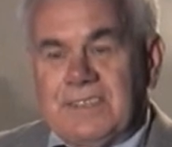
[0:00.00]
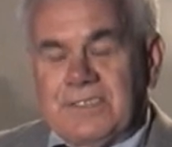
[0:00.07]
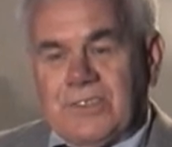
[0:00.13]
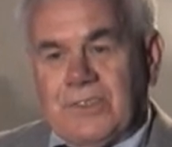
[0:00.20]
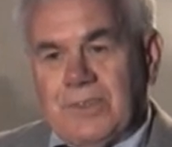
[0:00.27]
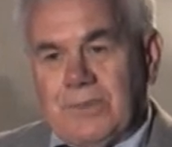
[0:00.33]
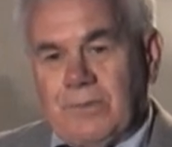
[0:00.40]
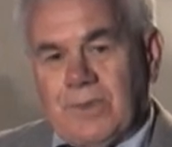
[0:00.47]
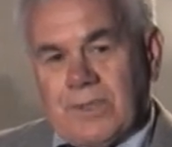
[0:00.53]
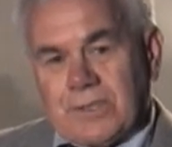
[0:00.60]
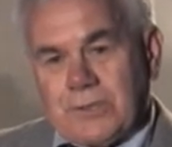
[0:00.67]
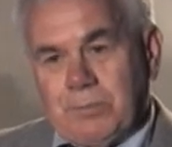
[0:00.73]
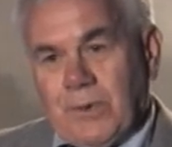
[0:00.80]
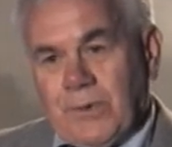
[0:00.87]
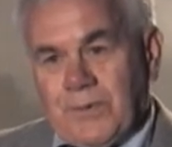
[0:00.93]
So it
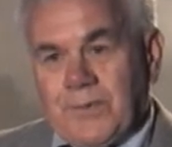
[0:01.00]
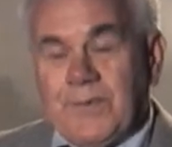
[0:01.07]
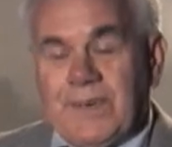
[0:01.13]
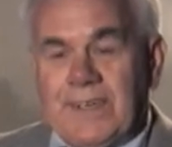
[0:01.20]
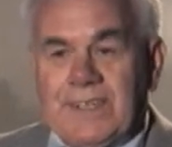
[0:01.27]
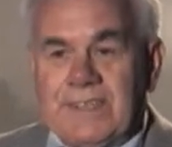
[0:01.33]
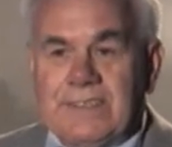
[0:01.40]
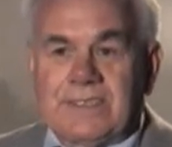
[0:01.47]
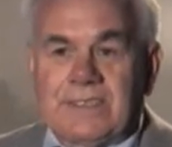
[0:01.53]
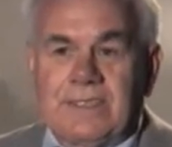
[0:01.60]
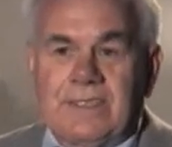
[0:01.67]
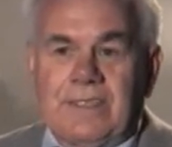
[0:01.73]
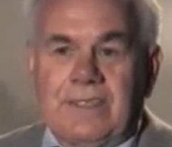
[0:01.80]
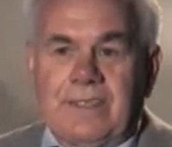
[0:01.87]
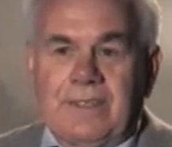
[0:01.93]
works both ways.
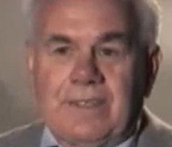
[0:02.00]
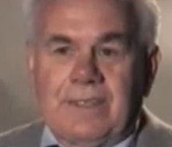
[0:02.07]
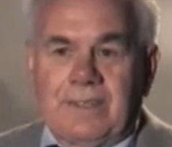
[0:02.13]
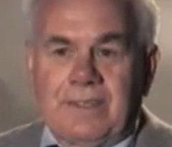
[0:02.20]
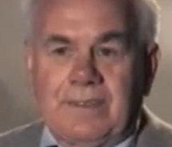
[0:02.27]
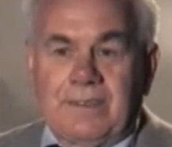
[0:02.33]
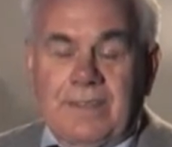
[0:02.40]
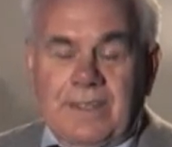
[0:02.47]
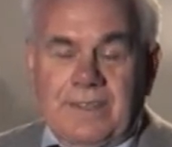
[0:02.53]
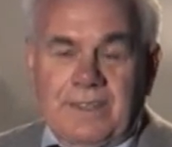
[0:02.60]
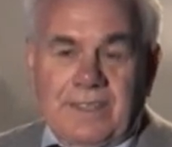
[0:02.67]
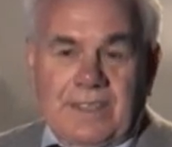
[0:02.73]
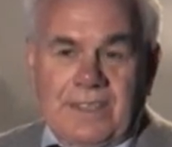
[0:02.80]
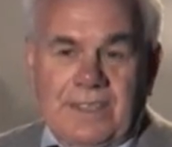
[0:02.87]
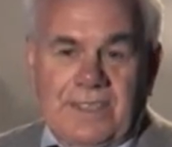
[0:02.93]
And I
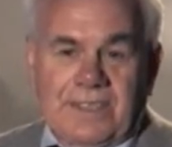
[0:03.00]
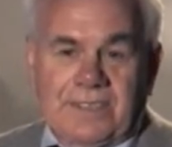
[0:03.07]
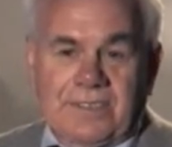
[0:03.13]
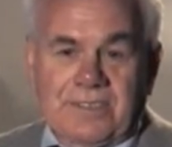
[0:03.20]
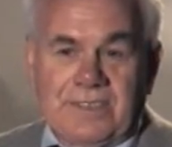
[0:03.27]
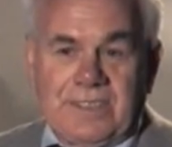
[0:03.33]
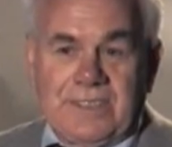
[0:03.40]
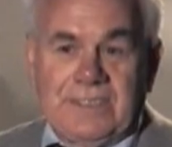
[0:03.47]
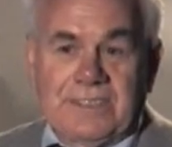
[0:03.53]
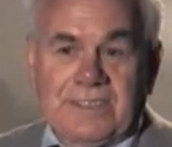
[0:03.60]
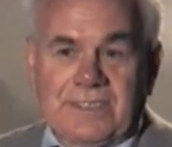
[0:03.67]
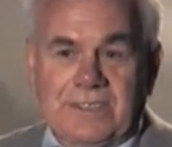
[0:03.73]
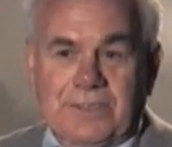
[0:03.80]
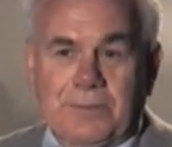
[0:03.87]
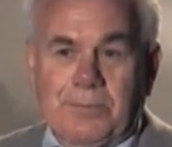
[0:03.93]
think industry needs
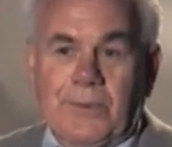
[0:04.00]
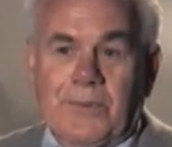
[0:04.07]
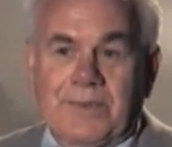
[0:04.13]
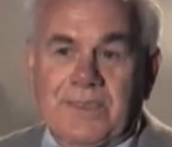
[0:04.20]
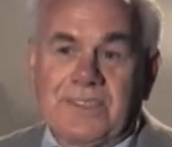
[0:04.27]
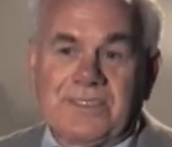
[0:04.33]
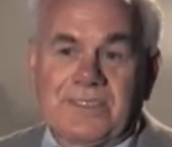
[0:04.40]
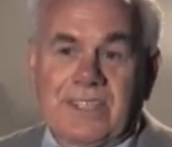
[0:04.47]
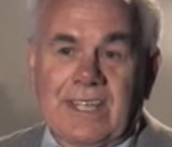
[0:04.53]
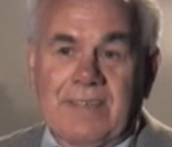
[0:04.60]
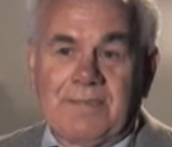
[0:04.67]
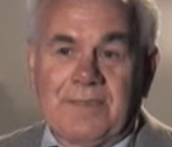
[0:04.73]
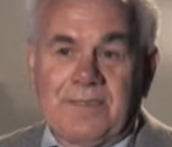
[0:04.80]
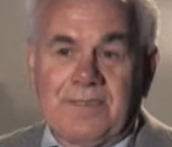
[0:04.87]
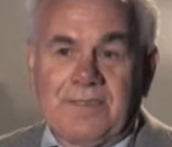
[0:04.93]
to support this
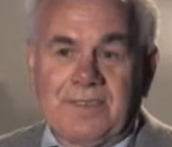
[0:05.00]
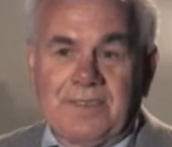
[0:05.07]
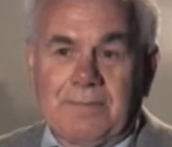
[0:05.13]
type of